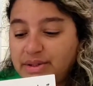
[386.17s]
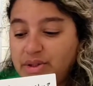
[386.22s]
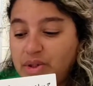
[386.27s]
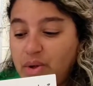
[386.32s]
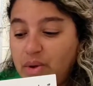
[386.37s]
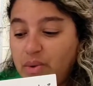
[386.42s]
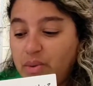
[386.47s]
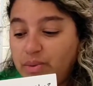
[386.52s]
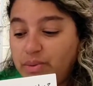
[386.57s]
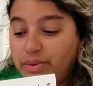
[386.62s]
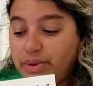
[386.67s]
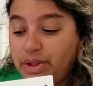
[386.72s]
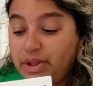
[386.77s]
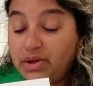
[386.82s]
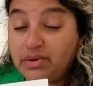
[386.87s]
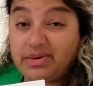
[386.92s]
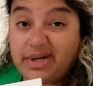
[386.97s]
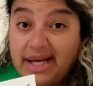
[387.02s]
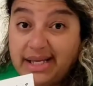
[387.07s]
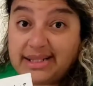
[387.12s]
So,
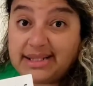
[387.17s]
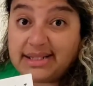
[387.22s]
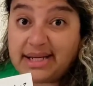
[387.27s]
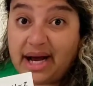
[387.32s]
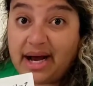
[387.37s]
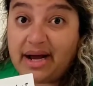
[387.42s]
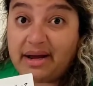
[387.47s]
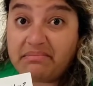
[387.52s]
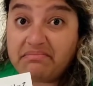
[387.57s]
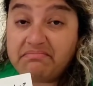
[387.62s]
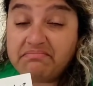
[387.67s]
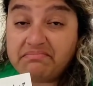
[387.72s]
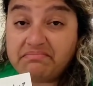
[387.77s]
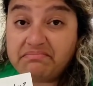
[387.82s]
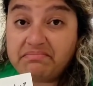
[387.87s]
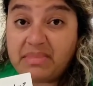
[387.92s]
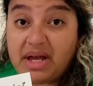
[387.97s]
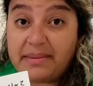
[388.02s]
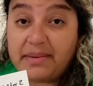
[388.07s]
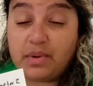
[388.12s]
you know, next time,
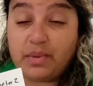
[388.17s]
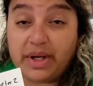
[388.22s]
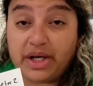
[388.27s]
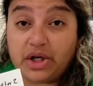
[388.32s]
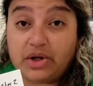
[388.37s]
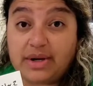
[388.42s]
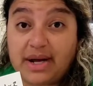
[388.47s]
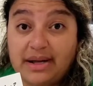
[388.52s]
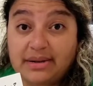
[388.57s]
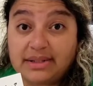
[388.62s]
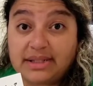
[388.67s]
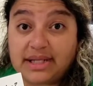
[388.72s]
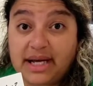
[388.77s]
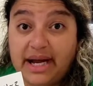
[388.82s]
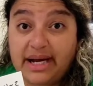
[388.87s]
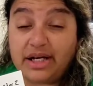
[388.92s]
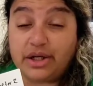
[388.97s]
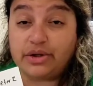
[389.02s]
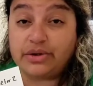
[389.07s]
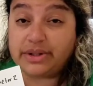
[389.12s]
maybe when you're
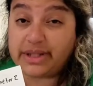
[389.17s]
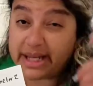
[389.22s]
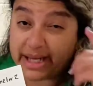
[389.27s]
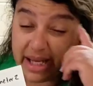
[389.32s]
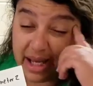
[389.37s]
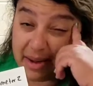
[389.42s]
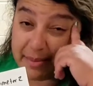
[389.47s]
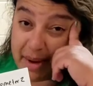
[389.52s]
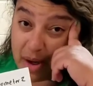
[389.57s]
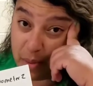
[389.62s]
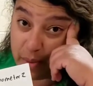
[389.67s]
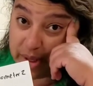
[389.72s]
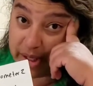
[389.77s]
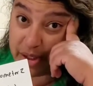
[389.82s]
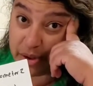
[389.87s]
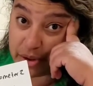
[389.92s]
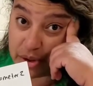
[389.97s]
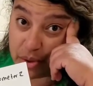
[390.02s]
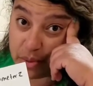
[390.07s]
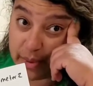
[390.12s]
outside and you're thinking about
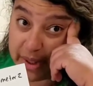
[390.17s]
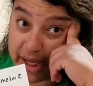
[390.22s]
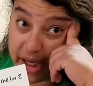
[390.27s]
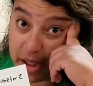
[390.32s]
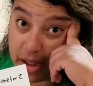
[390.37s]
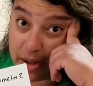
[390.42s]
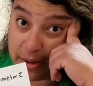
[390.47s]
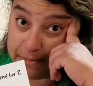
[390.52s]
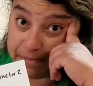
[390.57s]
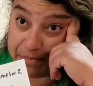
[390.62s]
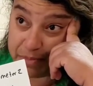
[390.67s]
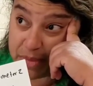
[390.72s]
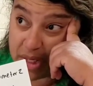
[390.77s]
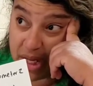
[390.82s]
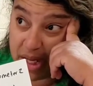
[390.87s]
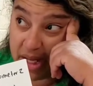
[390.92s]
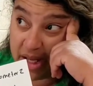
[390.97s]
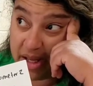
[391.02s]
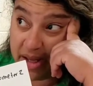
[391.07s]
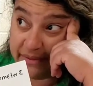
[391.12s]
what you should wear,
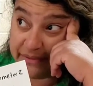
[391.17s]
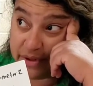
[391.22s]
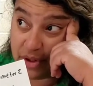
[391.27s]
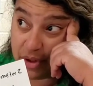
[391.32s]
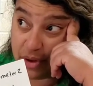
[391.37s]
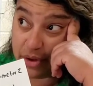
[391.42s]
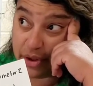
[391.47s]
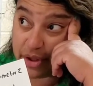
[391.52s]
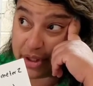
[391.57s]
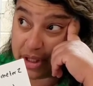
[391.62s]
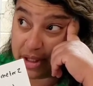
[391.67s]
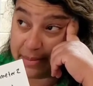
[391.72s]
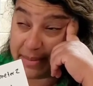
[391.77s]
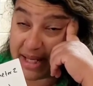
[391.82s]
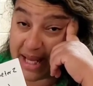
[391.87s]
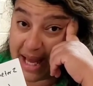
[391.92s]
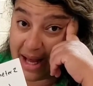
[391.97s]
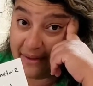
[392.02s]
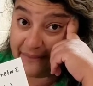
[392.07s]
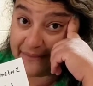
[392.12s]
if you know you're going to
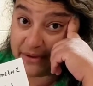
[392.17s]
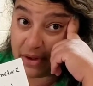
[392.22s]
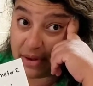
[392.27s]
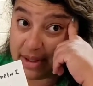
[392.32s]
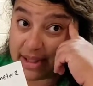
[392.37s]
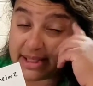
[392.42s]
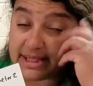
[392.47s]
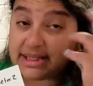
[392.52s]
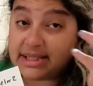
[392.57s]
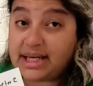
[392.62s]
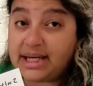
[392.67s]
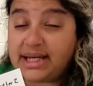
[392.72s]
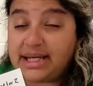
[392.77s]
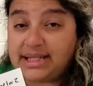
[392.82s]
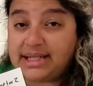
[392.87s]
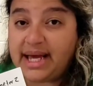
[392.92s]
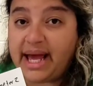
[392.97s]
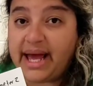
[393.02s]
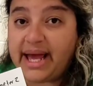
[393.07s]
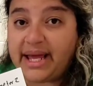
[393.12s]
be out there on a
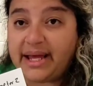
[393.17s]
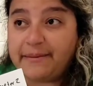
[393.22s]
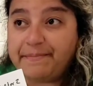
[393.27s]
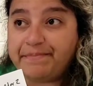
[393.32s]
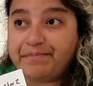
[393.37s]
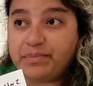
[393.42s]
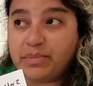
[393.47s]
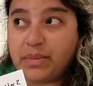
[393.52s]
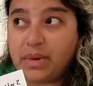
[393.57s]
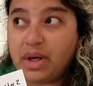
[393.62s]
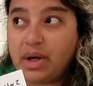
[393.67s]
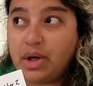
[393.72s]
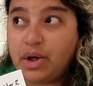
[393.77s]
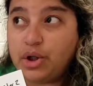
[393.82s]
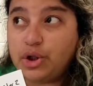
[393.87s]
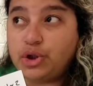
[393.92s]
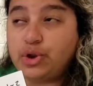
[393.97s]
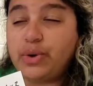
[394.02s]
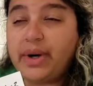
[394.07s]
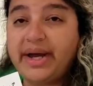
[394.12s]
sunny day,
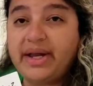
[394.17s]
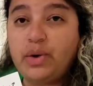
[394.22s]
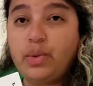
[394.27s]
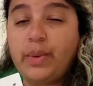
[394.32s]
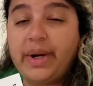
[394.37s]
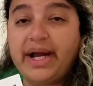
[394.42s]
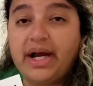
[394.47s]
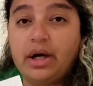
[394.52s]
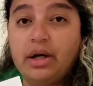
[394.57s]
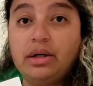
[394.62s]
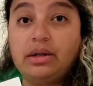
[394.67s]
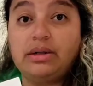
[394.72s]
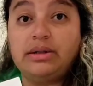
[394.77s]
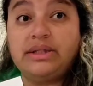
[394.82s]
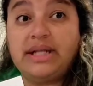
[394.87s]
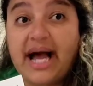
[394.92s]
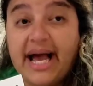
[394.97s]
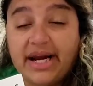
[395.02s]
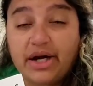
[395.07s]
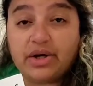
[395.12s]
try to wear
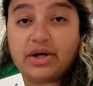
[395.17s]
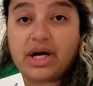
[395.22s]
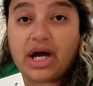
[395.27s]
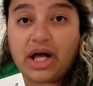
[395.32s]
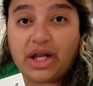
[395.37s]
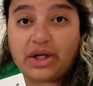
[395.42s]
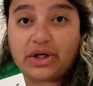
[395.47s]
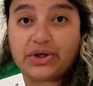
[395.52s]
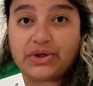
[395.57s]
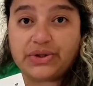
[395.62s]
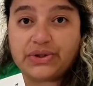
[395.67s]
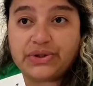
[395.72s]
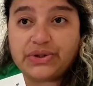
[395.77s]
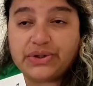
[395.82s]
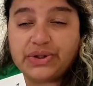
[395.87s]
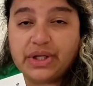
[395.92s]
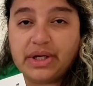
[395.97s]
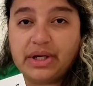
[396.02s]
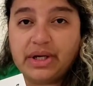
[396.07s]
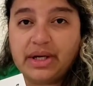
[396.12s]
lighter
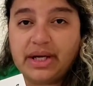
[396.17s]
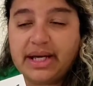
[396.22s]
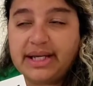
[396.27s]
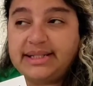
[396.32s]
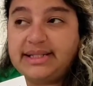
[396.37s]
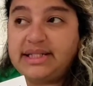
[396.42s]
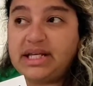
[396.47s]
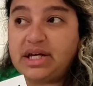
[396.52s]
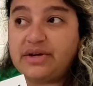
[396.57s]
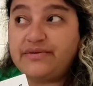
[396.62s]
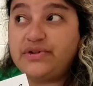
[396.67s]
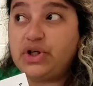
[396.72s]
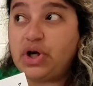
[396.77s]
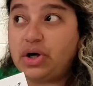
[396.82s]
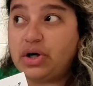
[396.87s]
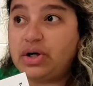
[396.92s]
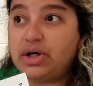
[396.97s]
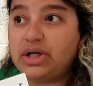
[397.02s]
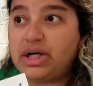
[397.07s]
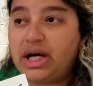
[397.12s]
colors instead of
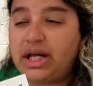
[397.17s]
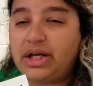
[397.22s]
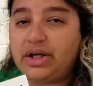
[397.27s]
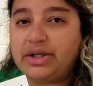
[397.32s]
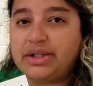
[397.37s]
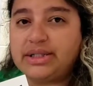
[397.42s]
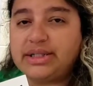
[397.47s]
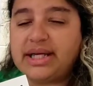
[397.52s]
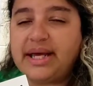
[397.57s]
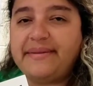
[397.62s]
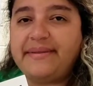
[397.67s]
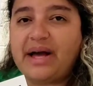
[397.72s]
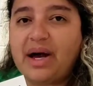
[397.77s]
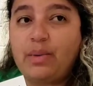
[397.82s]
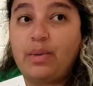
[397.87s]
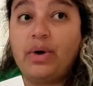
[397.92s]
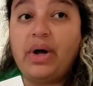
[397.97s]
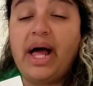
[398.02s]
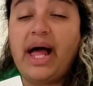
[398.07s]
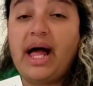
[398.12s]
darker colors, and
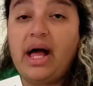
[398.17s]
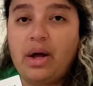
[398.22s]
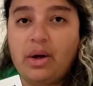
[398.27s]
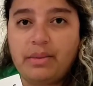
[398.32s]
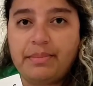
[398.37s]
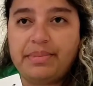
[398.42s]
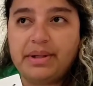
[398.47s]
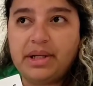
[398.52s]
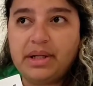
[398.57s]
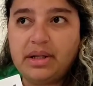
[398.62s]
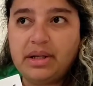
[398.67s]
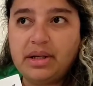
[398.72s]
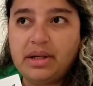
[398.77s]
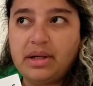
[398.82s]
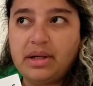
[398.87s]
that will help